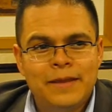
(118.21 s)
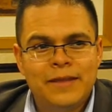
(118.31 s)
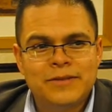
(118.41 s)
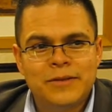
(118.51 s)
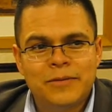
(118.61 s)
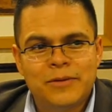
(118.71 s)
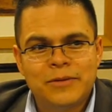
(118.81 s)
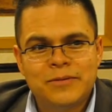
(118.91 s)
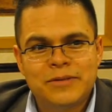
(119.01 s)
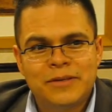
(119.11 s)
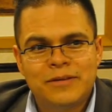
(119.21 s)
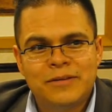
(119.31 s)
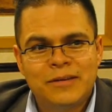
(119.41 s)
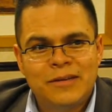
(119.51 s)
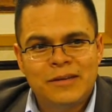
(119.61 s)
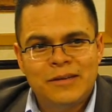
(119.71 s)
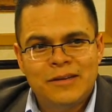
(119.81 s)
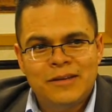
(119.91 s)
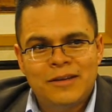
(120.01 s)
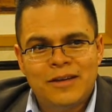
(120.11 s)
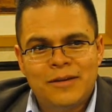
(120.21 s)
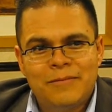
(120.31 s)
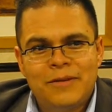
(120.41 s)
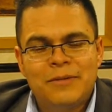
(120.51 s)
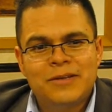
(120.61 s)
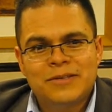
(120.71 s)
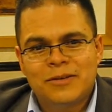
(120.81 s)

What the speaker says: And so using feminist